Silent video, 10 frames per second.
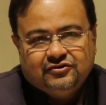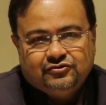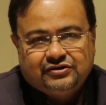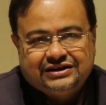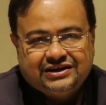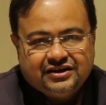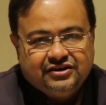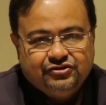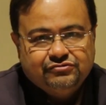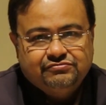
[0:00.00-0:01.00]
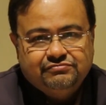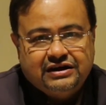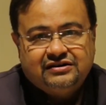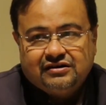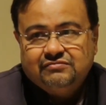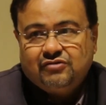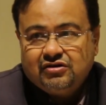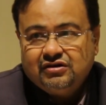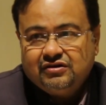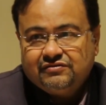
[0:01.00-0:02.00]
who created a new mental
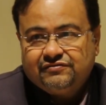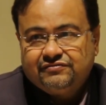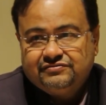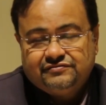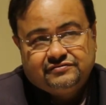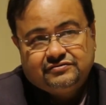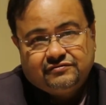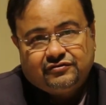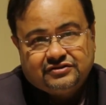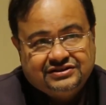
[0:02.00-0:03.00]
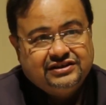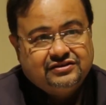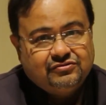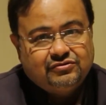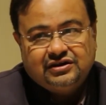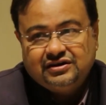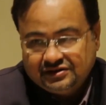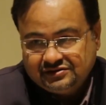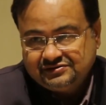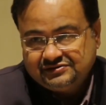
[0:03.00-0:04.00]
model for seeing the world.